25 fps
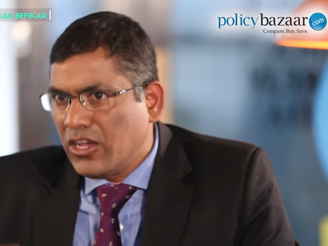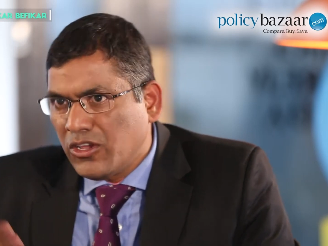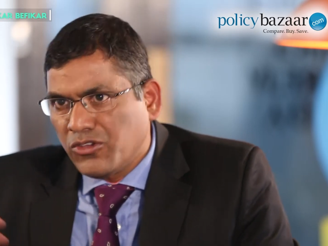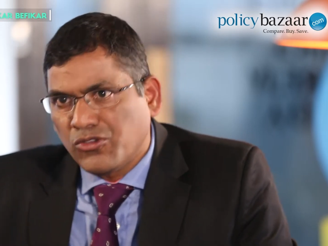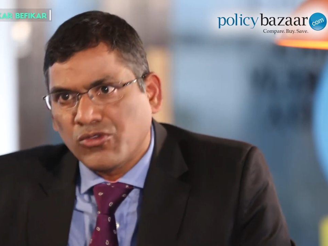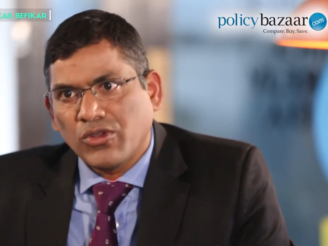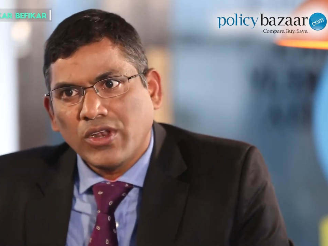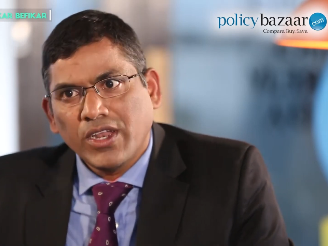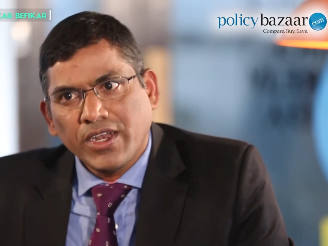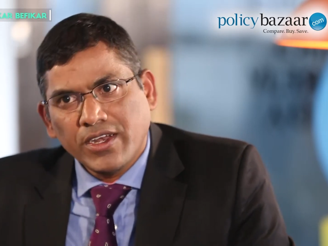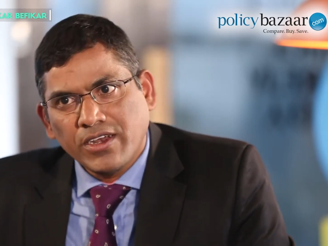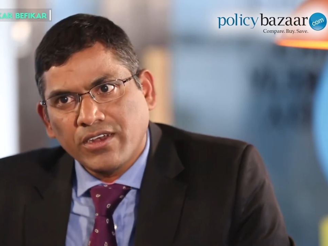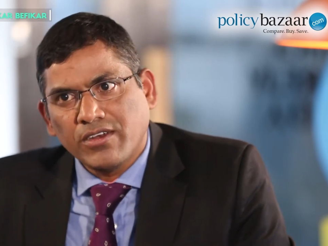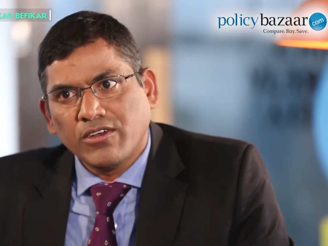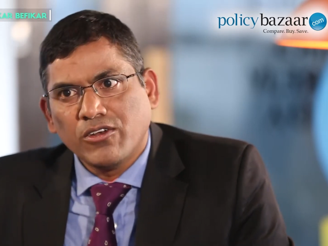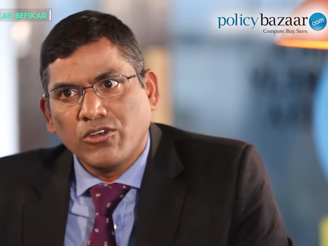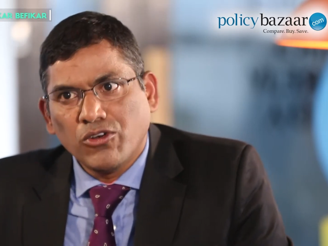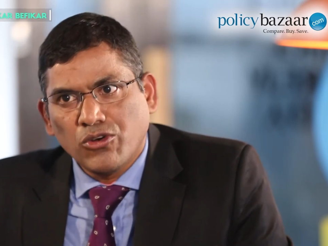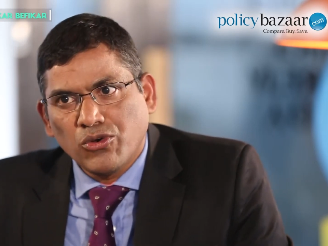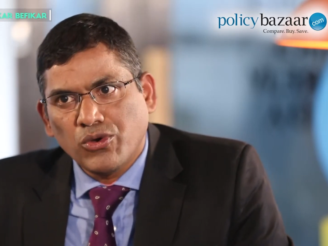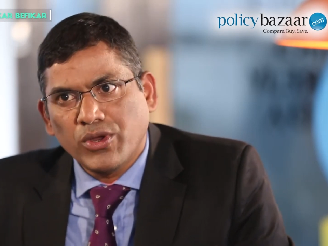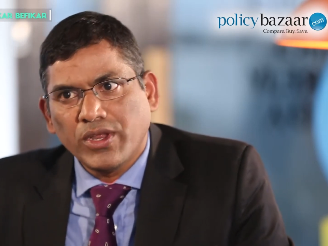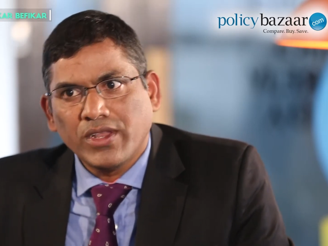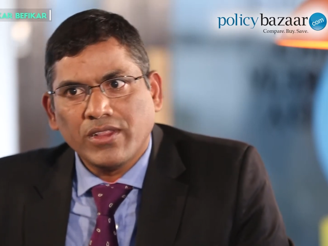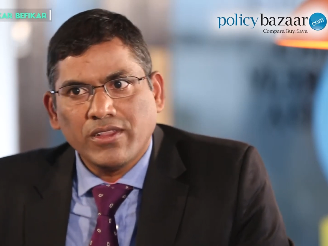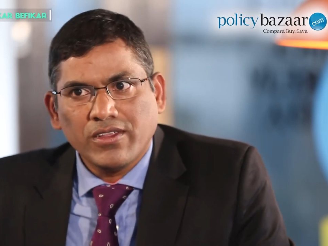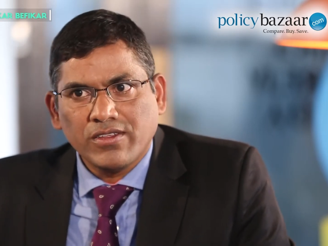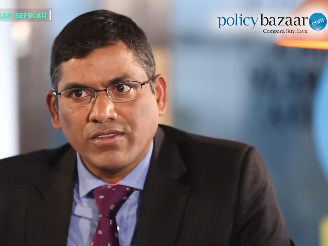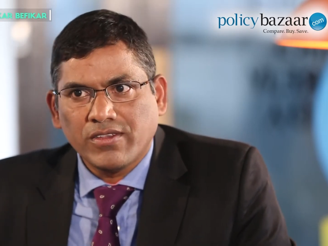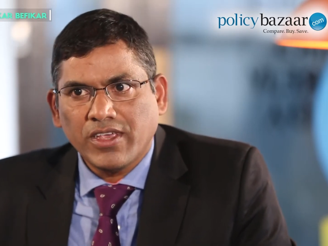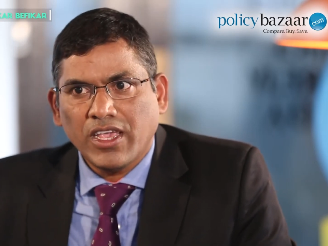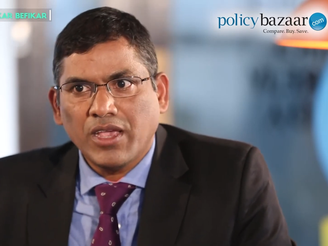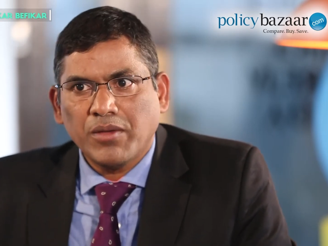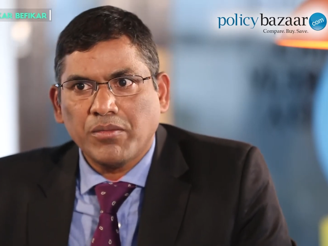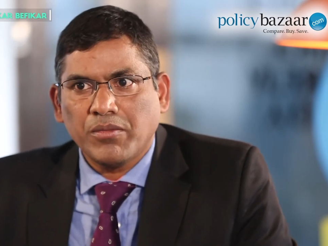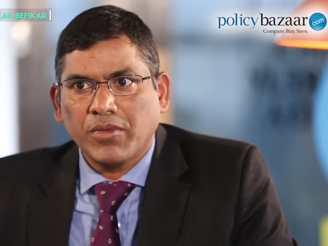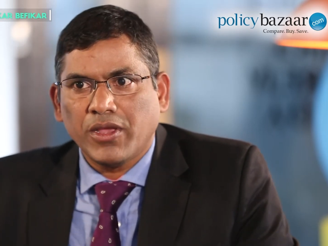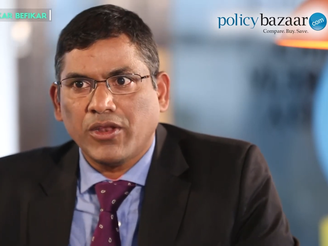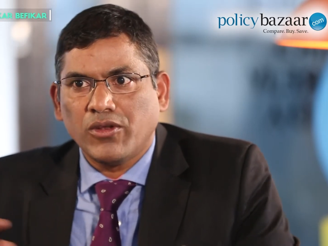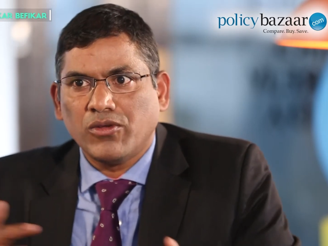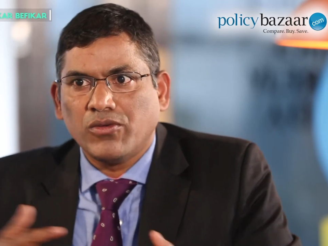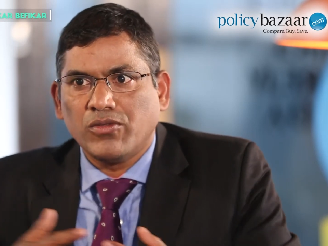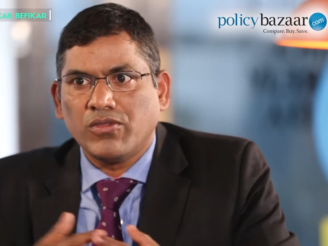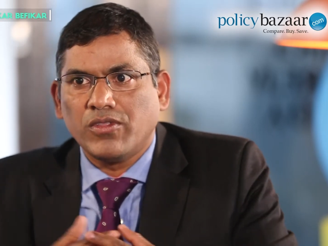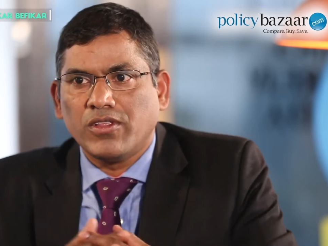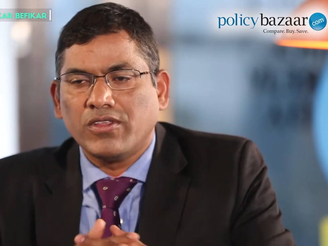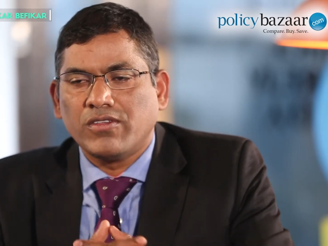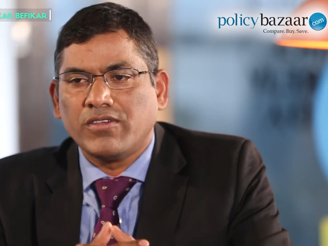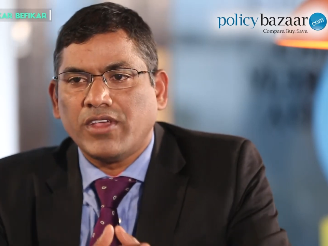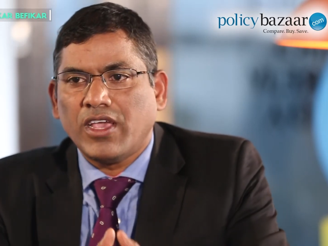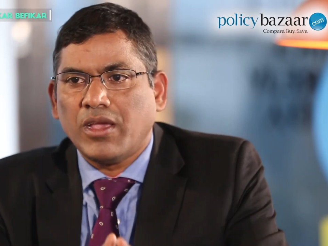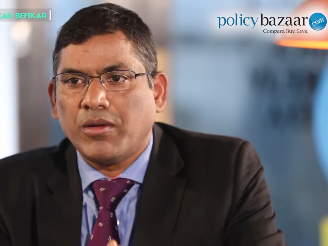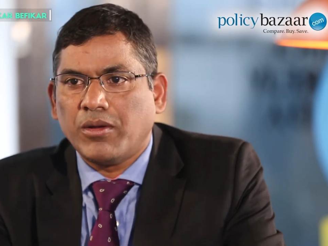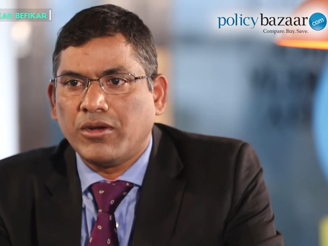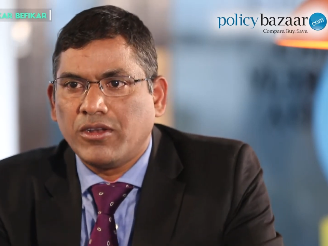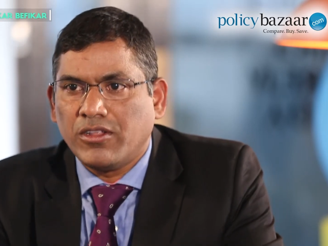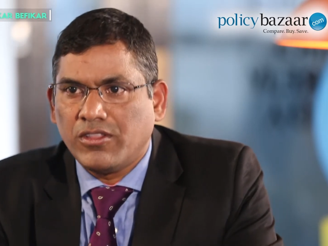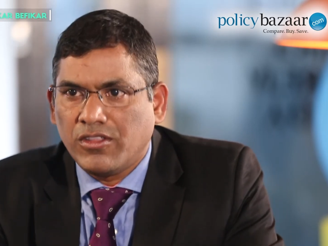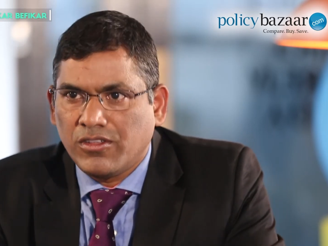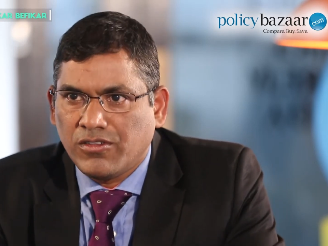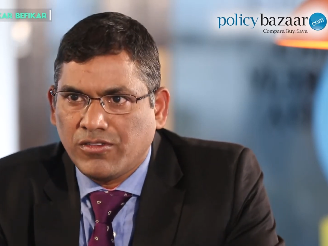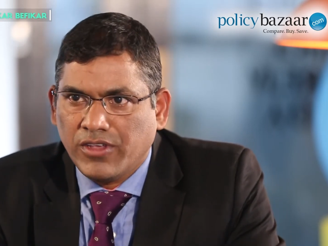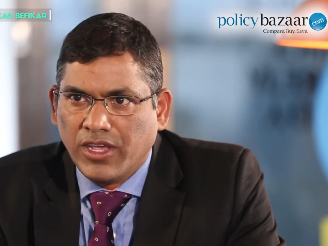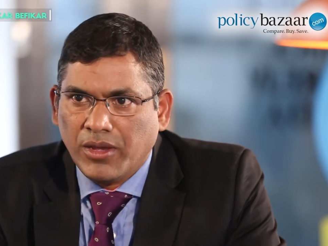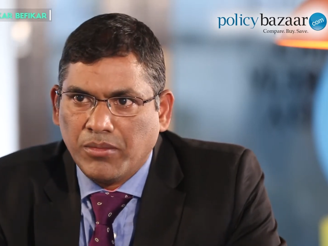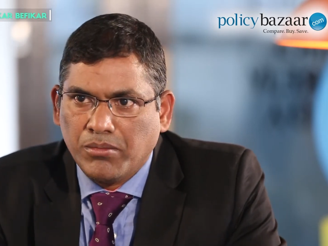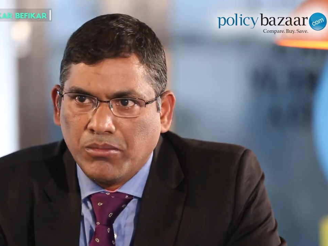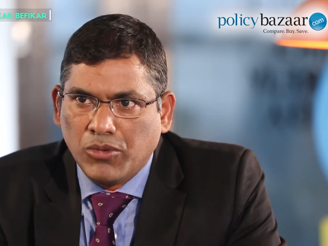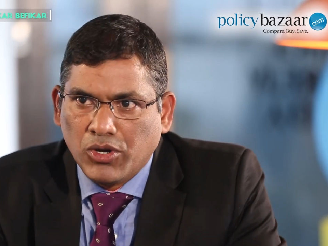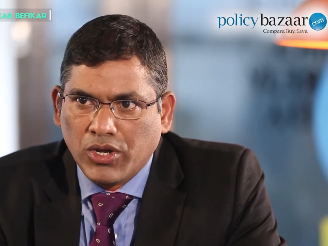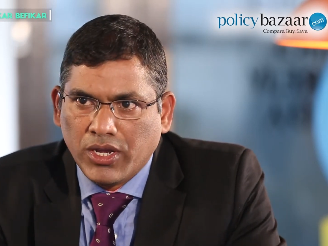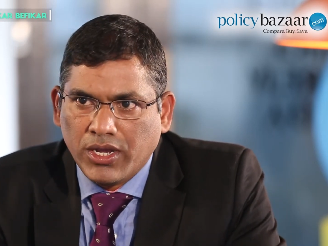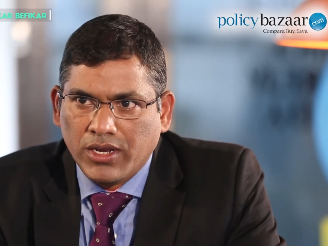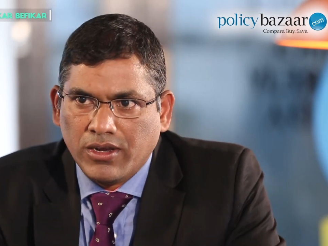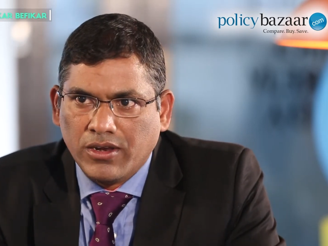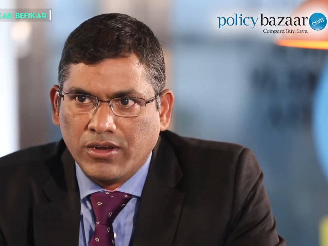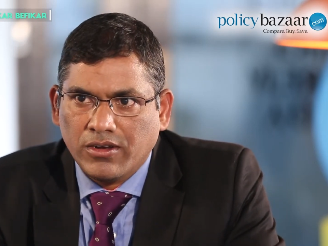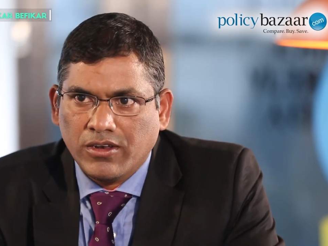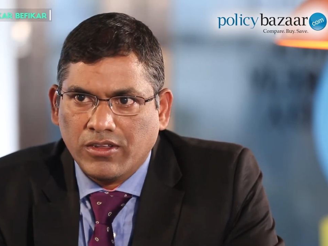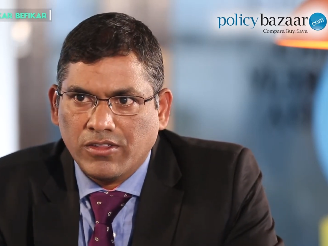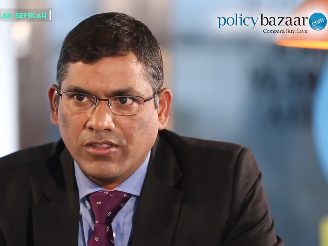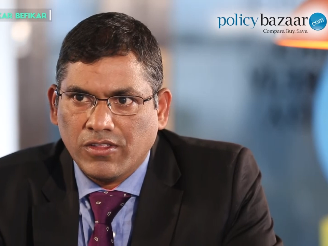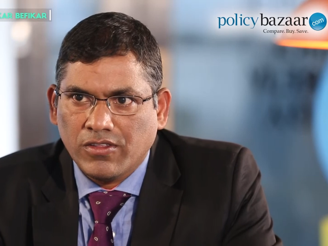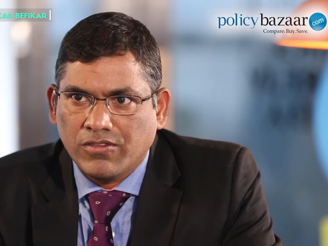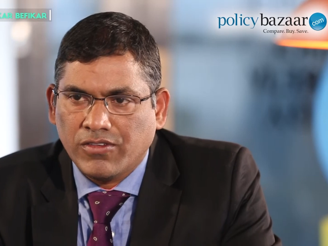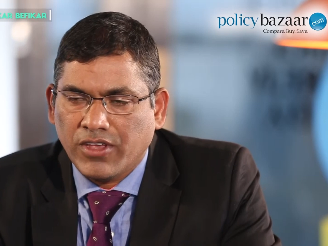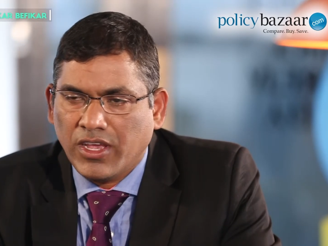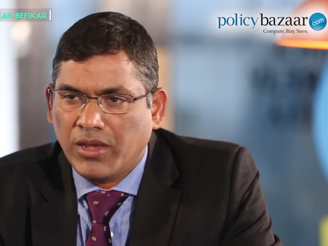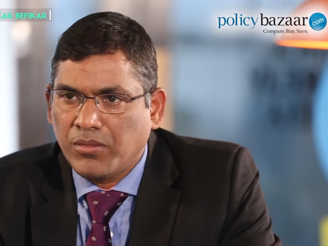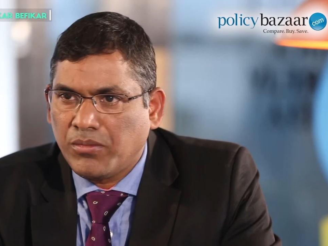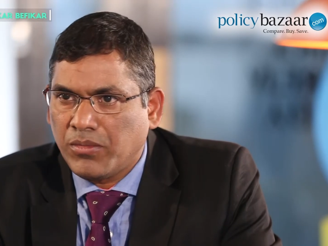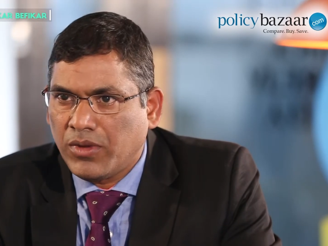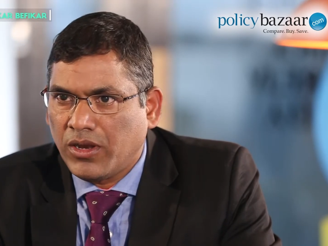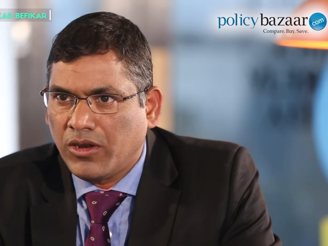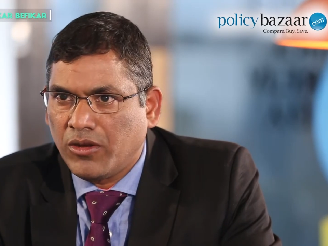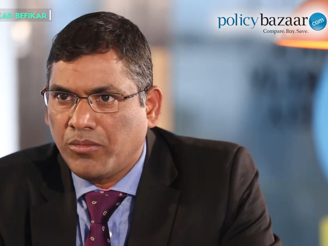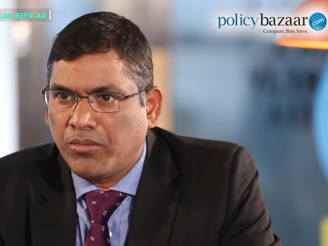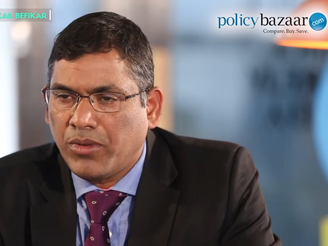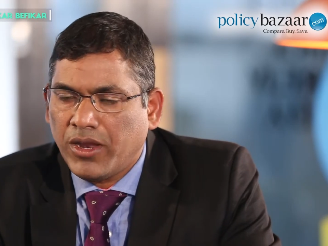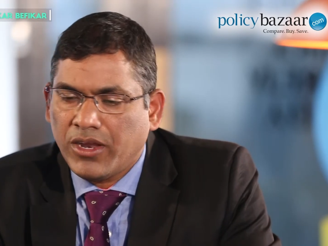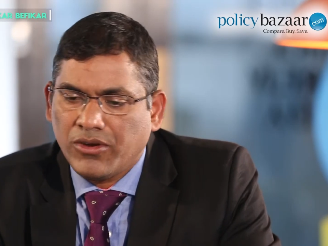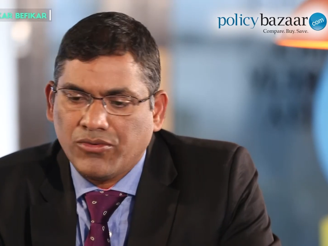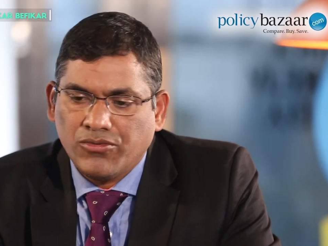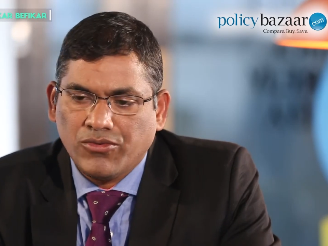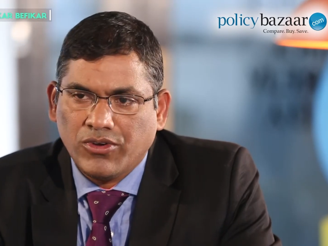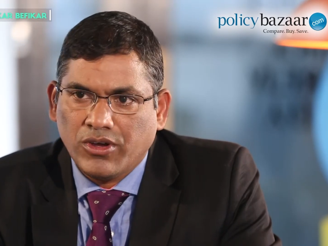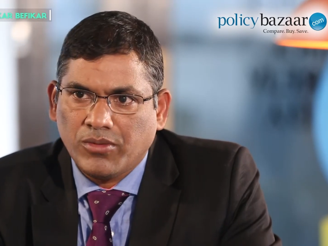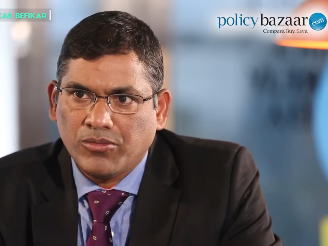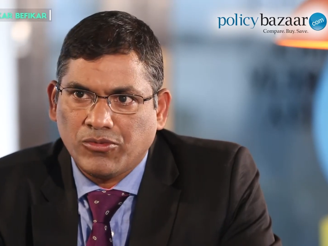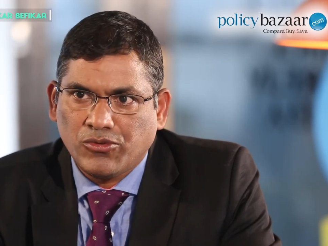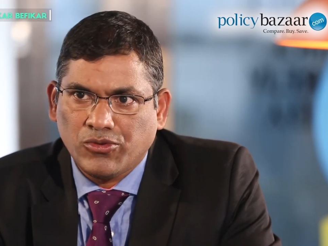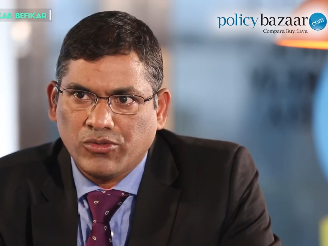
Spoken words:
So let it grow in the same, under the same bucket, under the same platform.